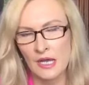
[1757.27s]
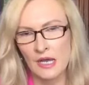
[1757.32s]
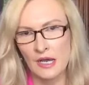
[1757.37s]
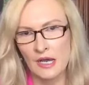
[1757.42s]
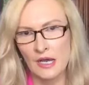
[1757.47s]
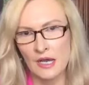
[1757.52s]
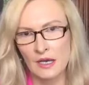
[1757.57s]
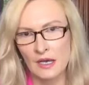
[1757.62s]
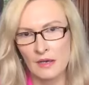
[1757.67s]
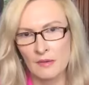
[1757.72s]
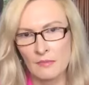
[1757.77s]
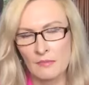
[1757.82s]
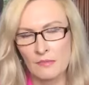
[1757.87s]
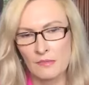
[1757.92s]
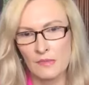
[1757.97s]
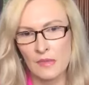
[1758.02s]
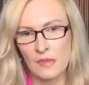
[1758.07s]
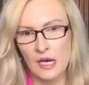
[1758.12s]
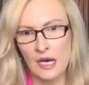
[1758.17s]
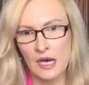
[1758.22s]
um,
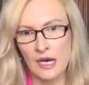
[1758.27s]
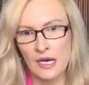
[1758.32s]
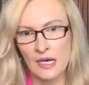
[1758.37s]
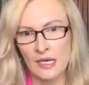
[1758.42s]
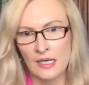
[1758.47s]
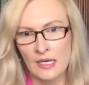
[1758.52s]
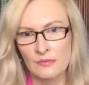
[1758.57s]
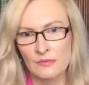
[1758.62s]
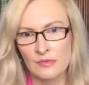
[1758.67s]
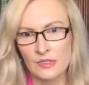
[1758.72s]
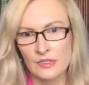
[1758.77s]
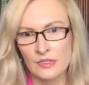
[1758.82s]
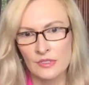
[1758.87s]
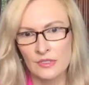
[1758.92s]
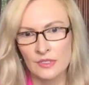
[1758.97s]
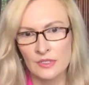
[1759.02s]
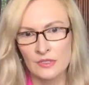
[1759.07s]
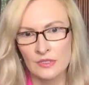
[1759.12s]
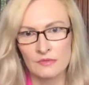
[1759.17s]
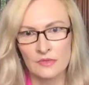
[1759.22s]
I
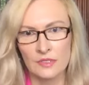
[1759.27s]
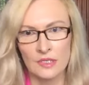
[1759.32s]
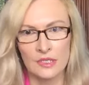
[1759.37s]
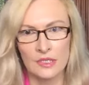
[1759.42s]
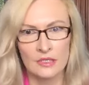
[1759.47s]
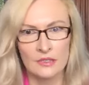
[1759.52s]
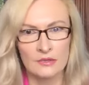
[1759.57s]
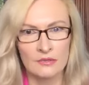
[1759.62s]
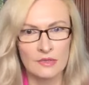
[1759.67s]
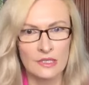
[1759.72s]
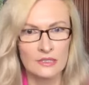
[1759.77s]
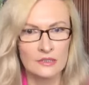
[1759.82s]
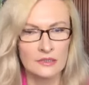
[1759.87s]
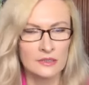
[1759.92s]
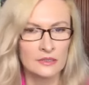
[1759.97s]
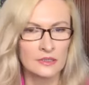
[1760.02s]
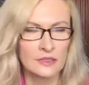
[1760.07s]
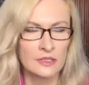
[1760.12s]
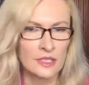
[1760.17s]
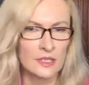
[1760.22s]
received a threat
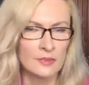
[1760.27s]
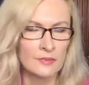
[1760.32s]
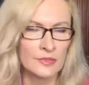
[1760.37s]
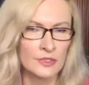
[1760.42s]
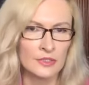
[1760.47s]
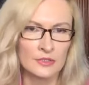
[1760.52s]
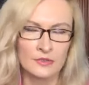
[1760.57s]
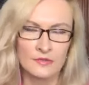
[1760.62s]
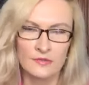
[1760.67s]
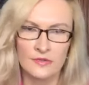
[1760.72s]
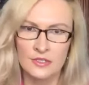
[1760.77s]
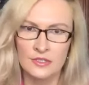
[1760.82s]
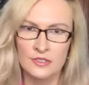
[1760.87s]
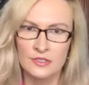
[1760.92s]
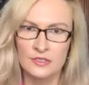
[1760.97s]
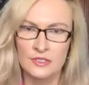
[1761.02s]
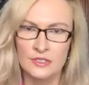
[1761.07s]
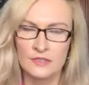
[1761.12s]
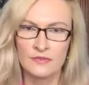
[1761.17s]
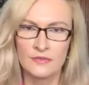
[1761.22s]
at Columbia
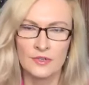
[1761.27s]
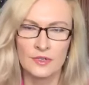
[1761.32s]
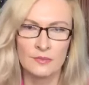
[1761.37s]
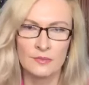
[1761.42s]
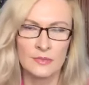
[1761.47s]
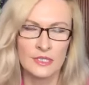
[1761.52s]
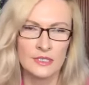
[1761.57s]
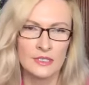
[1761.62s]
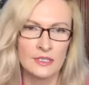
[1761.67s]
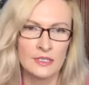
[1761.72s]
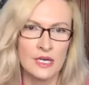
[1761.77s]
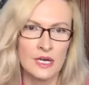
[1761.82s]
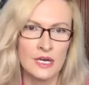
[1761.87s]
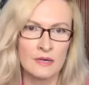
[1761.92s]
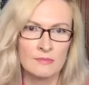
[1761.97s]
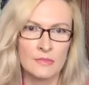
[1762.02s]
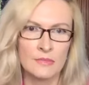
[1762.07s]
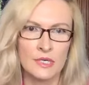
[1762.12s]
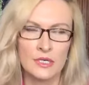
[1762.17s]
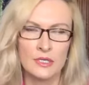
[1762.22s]
University from an
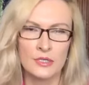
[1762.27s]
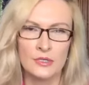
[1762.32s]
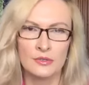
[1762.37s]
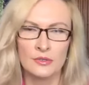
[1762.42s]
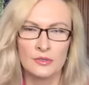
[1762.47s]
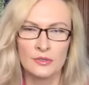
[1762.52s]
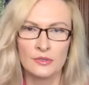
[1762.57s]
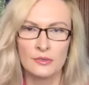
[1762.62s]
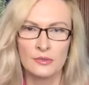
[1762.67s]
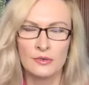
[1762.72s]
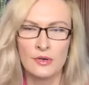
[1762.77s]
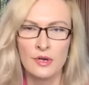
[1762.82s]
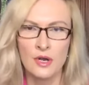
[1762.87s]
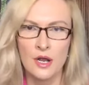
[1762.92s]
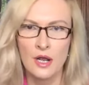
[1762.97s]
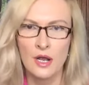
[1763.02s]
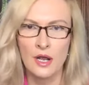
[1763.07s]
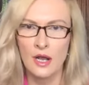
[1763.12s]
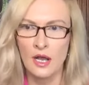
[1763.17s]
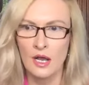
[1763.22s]
alum who
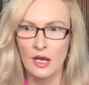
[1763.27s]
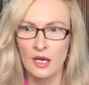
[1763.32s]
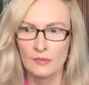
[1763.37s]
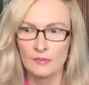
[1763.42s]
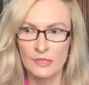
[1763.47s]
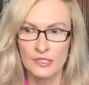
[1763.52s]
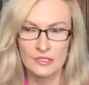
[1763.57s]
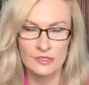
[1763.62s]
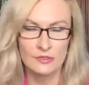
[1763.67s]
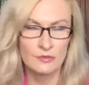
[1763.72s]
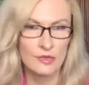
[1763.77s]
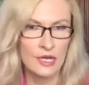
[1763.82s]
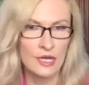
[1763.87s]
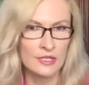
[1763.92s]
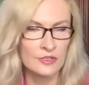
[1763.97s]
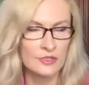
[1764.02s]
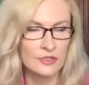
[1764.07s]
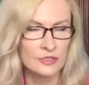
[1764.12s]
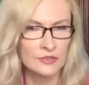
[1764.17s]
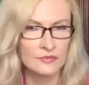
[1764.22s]
um, is a
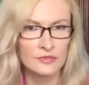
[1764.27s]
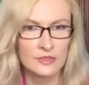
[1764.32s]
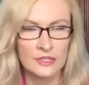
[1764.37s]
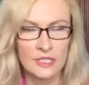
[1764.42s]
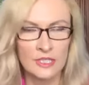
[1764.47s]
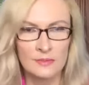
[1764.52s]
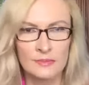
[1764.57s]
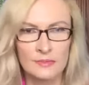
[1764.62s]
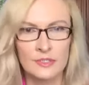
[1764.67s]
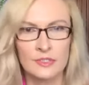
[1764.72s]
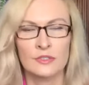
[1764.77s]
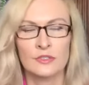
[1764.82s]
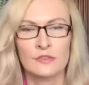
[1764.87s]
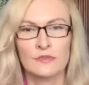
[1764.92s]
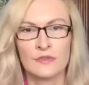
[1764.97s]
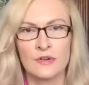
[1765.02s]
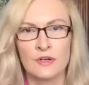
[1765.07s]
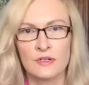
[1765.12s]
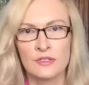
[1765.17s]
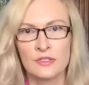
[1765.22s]
graduate of Columbia
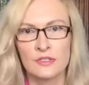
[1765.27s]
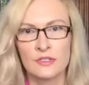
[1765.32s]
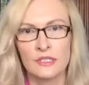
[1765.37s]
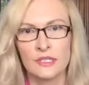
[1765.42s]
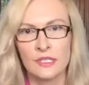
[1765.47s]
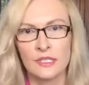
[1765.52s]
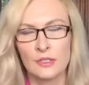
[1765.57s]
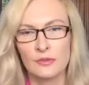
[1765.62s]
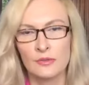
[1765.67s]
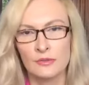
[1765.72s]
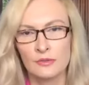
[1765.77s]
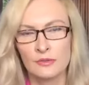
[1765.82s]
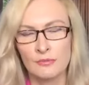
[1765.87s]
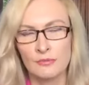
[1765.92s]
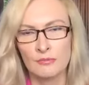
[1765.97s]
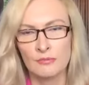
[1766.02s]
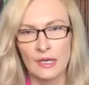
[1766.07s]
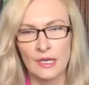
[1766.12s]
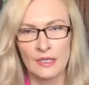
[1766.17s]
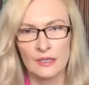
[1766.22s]
University who
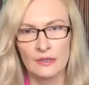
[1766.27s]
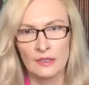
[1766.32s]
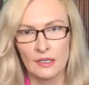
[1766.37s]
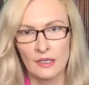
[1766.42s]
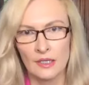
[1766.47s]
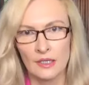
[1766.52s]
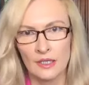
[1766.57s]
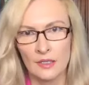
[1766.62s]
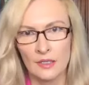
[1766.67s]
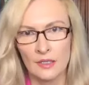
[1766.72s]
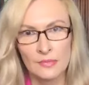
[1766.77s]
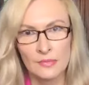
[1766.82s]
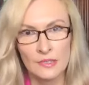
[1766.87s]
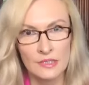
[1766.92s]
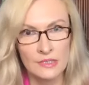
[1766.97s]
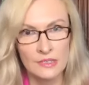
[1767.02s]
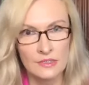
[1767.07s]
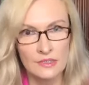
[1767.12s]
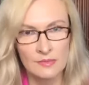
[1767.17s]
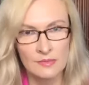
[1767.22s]
read a
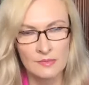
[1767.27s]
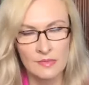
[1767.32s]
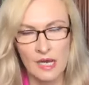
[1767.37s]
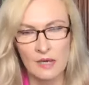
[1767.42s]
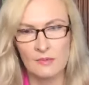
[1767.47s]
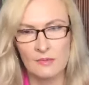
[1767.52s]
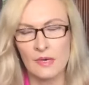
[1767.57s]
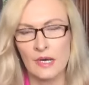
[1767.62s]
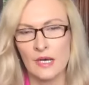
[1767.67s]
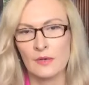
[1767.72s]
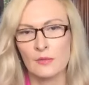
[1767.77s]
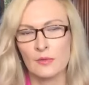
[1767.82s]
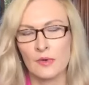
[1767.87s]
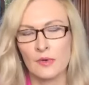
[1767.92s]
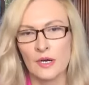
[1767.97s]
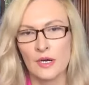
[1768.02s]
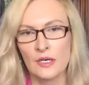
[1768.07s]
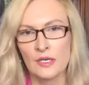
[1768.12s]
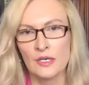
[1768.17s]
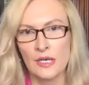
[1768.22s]
piece about my
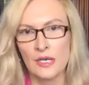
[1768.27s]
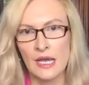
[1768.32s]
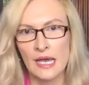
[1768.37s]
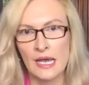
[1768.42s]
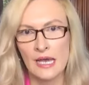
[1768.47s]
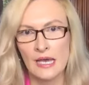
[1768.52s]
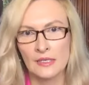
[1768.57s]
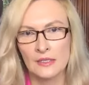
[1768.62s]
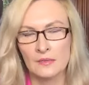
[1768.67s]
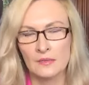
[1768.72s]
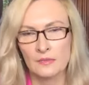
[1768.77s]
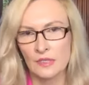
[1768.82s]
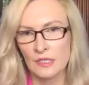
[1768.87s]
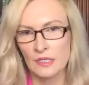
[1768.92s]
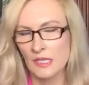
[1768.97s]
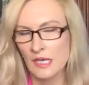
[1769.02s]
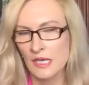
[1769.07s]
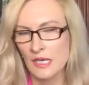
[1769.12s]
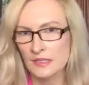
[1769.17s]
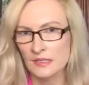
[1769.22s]
work and
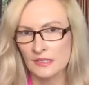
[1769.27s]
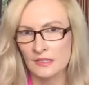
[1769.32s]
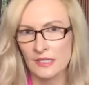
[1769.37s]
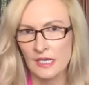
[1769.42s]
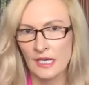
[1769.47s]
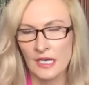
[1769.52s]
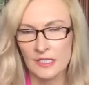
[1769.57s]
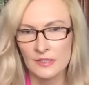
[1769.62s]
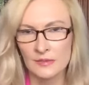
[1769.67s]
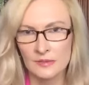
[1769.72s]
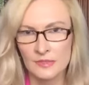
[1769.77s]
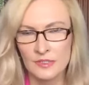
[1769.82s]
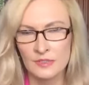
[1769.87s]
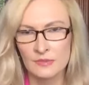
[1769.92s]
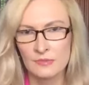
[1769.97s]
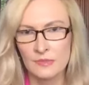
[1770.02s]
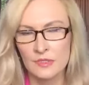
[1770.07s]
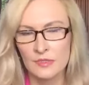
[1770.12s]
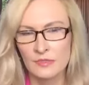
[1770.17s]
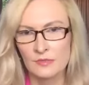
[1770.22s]
realized that I was a
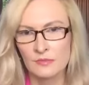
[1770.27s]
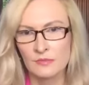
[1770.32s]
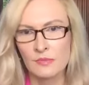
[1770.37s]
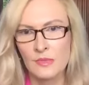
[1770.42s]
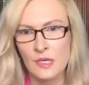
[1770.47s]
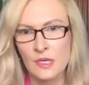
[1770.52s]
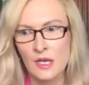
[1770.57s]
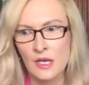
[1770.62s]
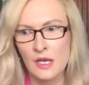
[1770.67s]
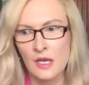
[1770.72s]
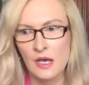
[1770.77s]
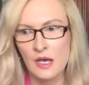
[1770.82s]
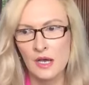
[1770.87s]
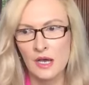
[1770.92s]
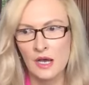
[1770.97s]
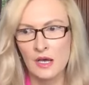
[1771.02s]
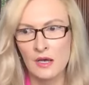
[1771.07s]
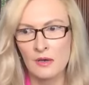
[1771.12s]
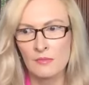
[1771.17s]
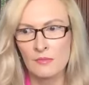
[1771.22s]
Muslim
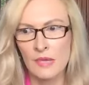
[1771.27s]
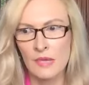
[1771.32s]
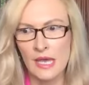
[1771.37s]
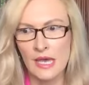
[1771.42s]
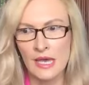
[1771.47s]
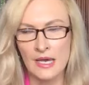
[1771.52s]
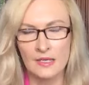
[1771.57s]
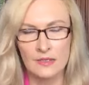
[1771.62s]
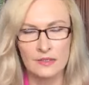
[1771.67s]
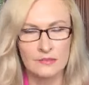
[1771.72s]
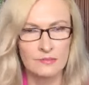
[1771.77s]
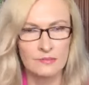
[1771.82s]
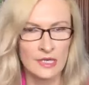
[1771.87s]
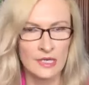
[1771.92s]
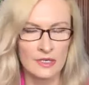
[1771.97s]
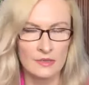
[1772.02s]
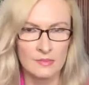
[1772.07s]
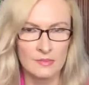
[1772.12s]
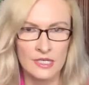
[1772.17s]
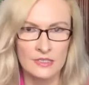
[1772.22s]
um, and
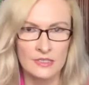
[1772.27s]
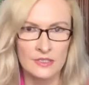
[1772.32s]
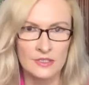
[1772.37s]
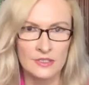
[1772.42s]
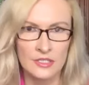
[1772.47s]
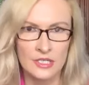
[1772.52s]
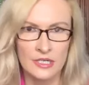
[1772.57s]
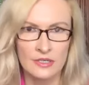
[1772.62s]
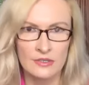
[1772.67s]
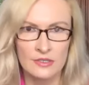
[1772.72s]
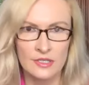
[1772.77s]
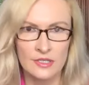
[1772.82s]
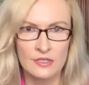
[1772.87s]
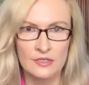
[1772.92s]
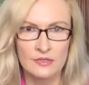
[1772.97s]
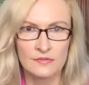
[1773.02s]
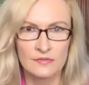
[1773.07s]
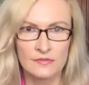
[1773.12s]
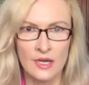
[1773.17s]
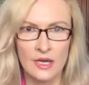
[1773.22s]
Bosnian genocide
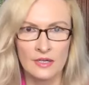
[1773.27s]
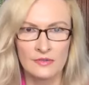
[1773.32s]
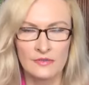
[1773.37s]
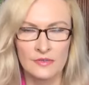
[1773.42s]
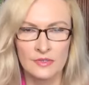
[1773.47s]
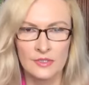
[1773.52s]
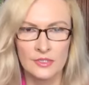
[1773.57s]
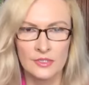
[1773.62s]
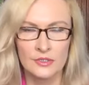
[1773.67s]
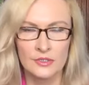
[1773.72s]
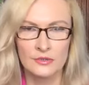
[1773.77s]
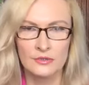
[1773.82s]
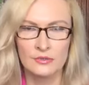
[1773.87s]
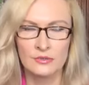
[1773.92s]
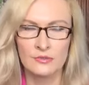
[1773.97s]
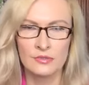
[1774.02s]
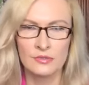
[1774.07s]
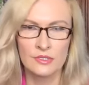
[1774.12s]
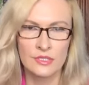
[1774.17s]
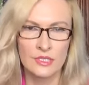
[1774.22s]
survivor and
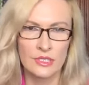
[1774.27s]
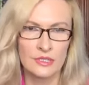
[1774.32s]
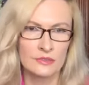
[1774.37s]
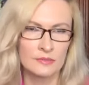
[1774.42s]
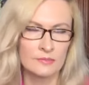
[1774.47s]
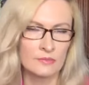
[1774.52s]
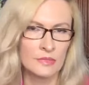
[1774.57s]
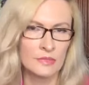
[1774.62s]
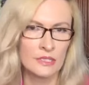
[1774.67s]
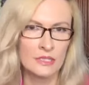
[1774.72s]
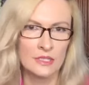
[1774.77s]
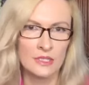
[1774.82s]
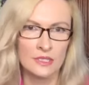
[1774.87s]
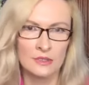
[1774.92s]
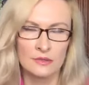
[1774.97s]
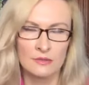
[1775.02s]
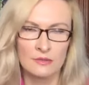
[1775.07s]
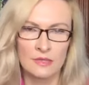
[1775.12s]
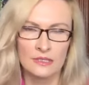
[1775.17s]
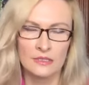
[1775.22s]
who sent me a
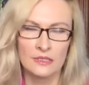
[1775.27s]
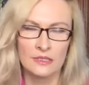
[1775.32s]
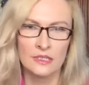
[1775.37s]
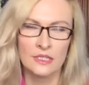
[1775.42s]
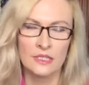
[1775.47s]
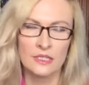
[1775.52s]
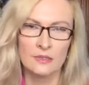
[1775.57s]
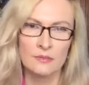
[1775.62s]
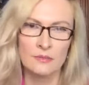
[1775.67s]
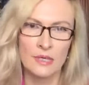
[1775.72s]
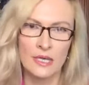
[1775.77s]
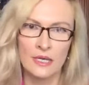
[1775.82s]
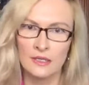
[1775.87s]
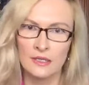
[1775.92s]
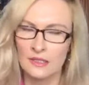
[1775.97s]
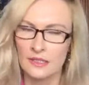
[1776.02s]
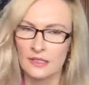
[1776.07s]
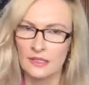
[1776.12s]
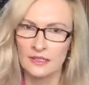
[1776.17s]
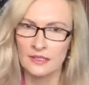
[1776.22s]
threatening
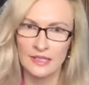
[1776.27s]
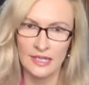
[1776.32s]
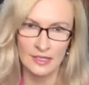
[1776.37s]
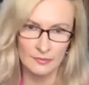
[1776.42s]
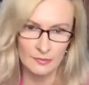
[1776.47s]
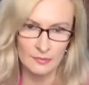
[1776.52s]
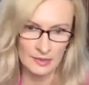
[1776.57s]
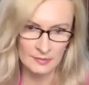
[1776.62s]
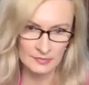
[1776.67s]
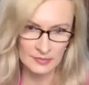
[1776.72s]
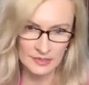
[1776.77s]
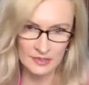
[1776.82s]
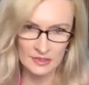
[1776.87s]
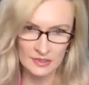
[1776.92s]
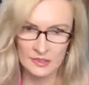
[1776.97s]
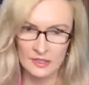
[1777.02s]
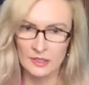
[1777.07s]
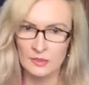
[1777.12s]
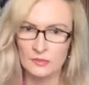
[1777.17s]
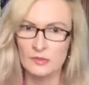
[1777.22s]
email and
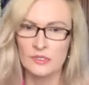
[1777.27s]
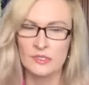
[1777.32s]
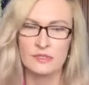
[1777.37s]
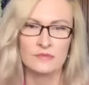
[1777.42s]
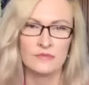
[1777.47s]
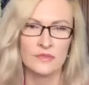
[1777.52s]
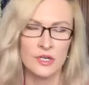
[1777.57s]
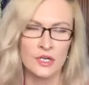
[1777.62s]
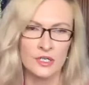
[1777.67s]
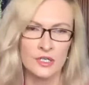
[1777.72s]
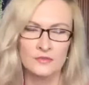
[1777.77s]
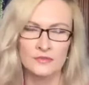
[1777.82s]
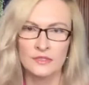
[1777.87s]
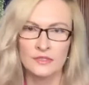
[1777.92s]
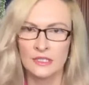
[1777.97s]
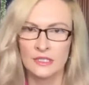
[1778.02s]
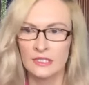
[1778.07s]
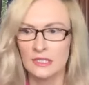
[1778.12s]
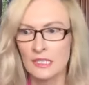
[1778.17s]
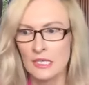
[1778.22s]
NYPD was involved
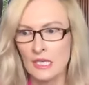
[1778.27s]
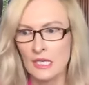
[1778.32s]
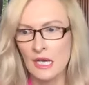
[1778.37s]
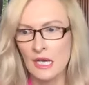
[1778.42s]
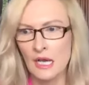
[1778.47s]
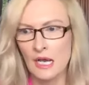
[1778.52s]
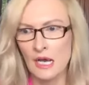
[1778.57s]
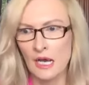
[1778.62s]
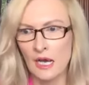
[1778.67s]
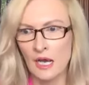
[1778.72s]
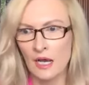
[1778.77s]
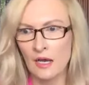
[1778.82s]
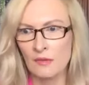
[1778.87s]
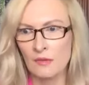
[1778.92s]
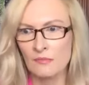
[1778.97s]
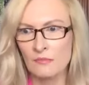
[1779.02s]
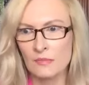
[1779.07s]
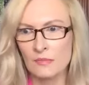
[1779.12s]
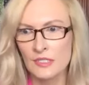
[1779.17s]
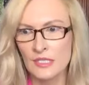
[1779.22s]
in
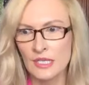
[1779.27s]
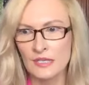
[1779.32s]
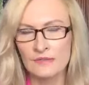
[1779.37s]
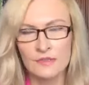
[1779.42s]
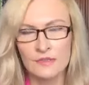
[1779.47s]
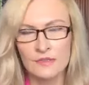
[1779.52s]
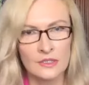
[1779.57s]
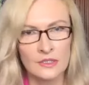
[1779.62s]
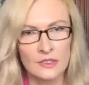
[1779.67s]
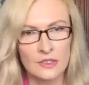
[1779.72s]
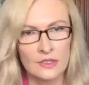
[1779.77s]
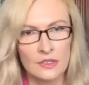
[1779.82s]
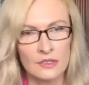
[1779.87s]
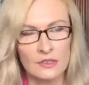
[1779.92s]
um, safety,